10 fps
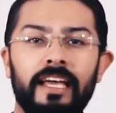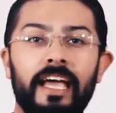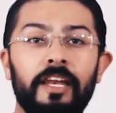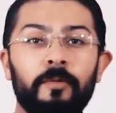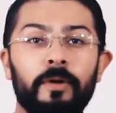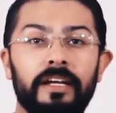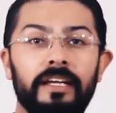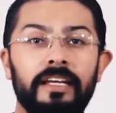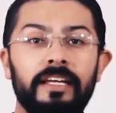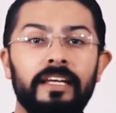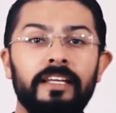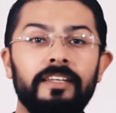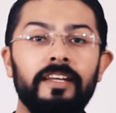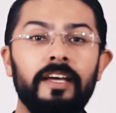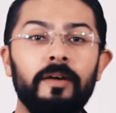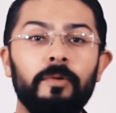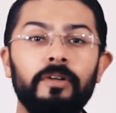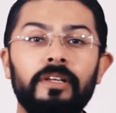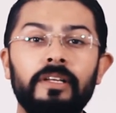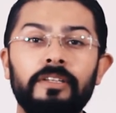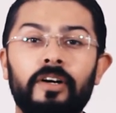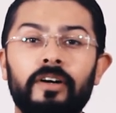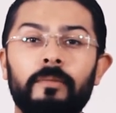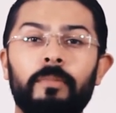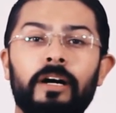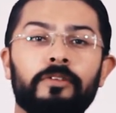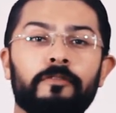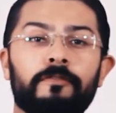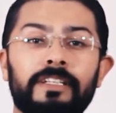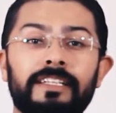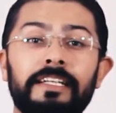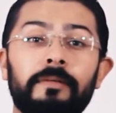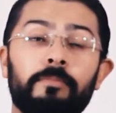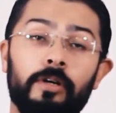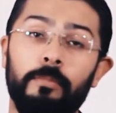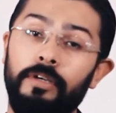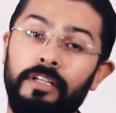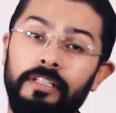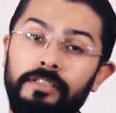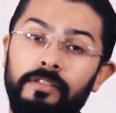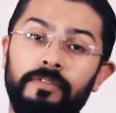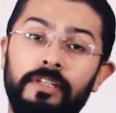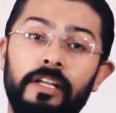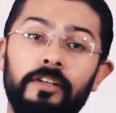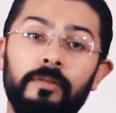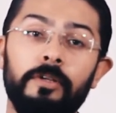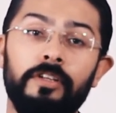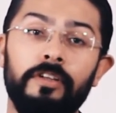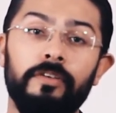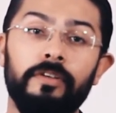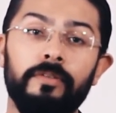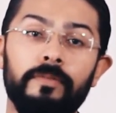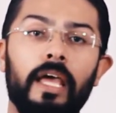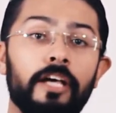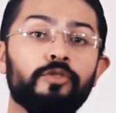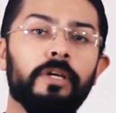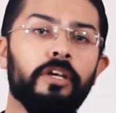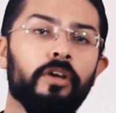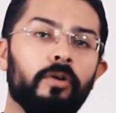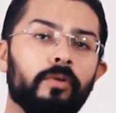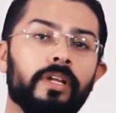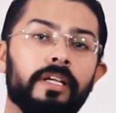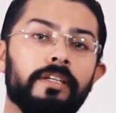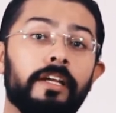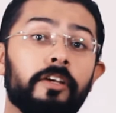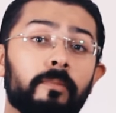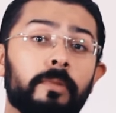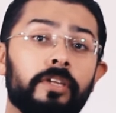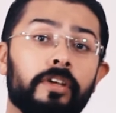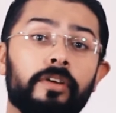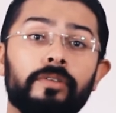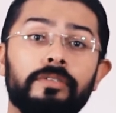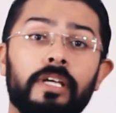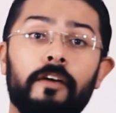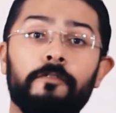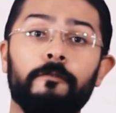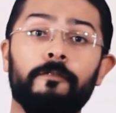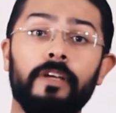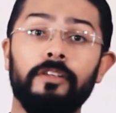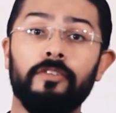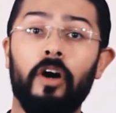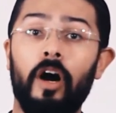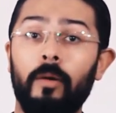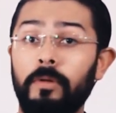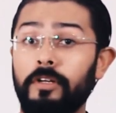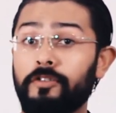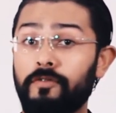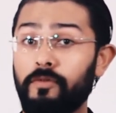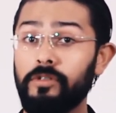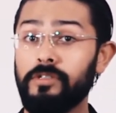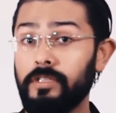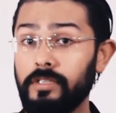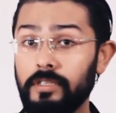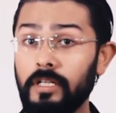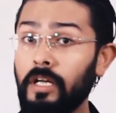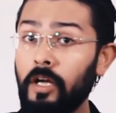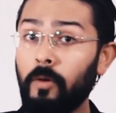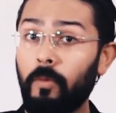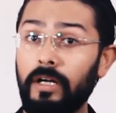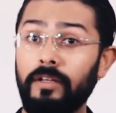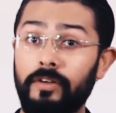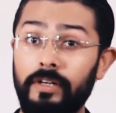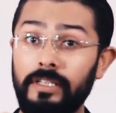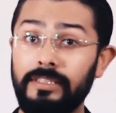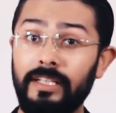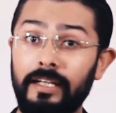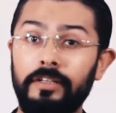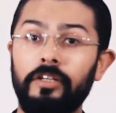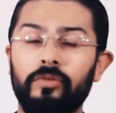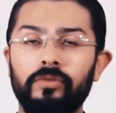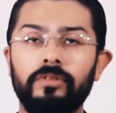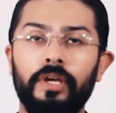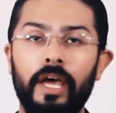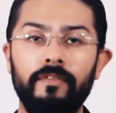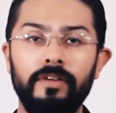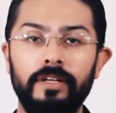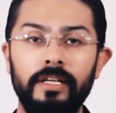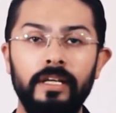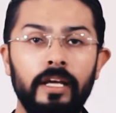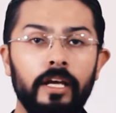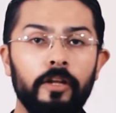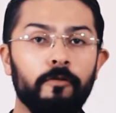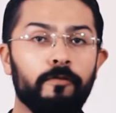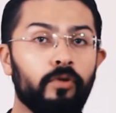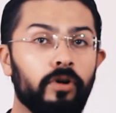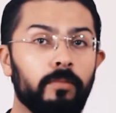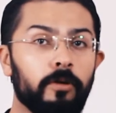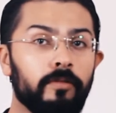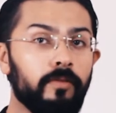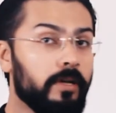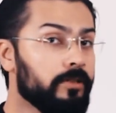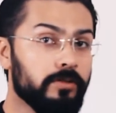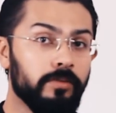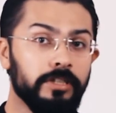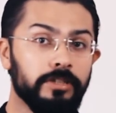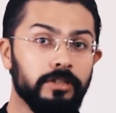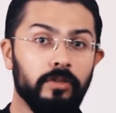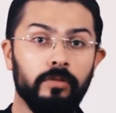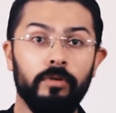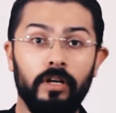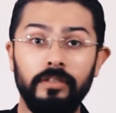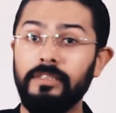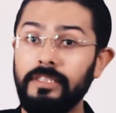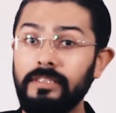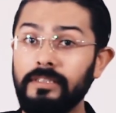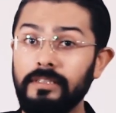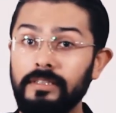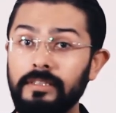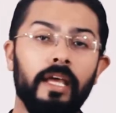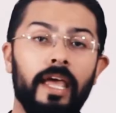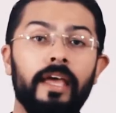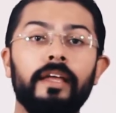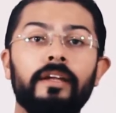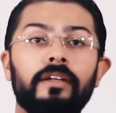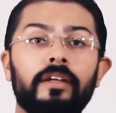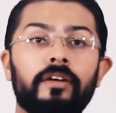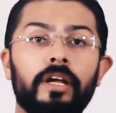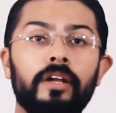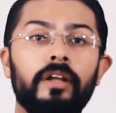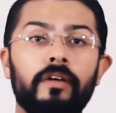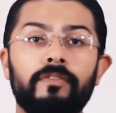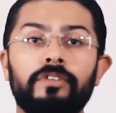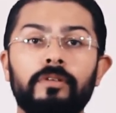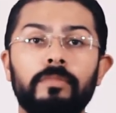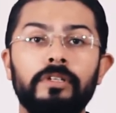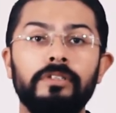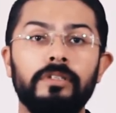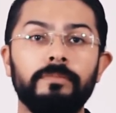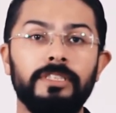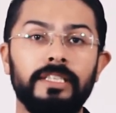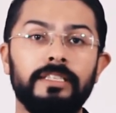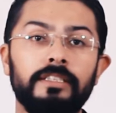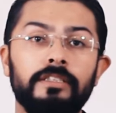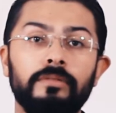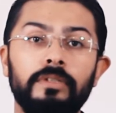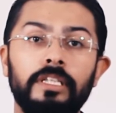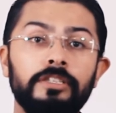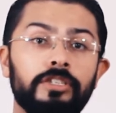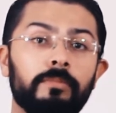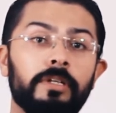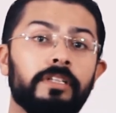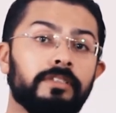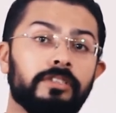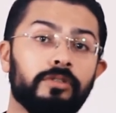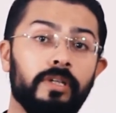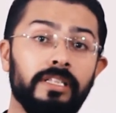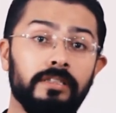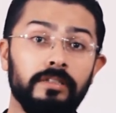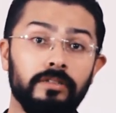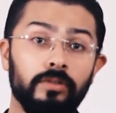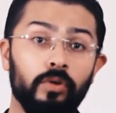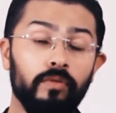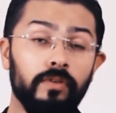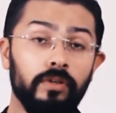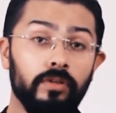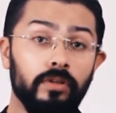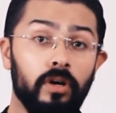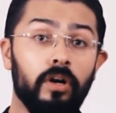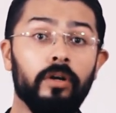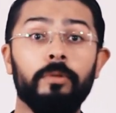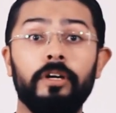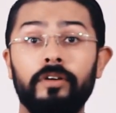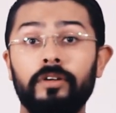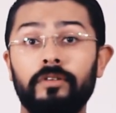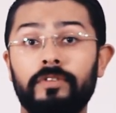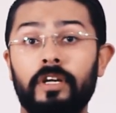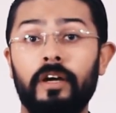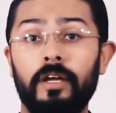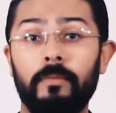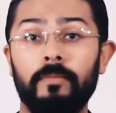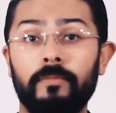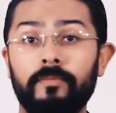Anyway, today we'll talk about the fatigue properties of dental materials. As we know that dental materials have to face complex forces while they're inside the oral cavity in the form of restoration or prosthesis, and they're inevitably subjected to intermittent stresses over a long period of time.